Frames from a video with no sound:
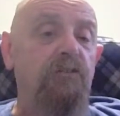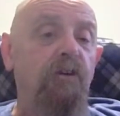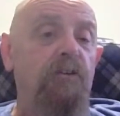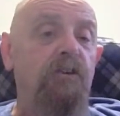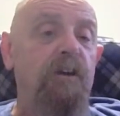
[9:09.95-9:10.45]
So
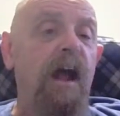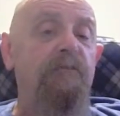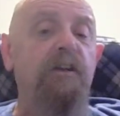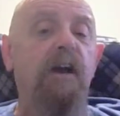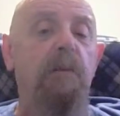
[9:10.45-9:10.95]
he's going to
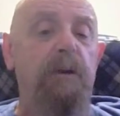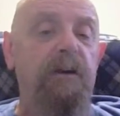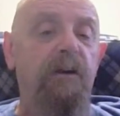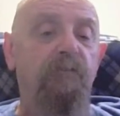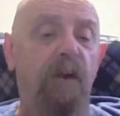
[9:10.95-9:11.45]
have to come
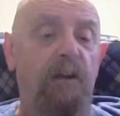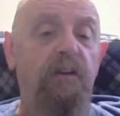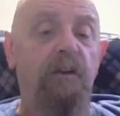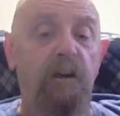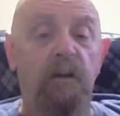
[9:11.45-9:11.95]
here and run